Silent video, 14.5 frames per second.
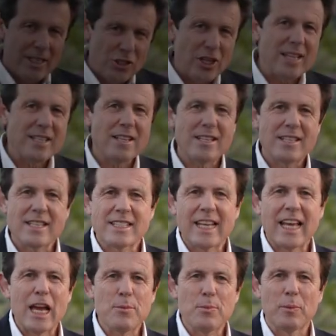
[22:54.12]
Jesus is
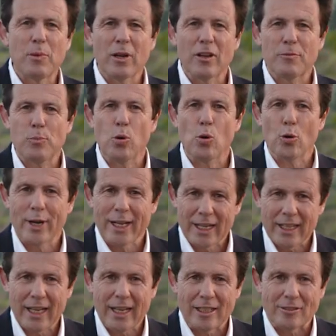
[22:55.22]
capable of pouring
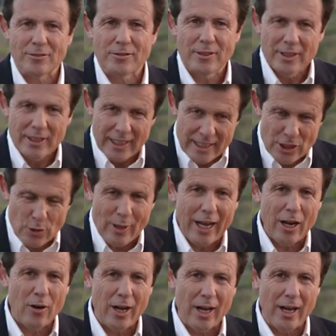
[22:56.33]
love into
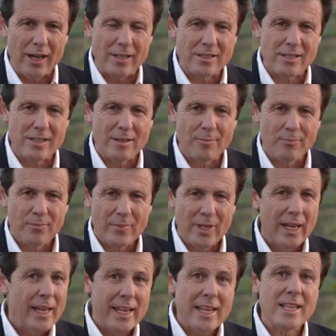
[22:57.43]
our hearts.
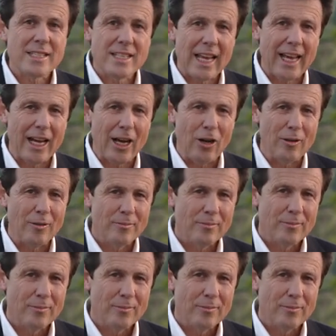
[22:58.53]
Here's how.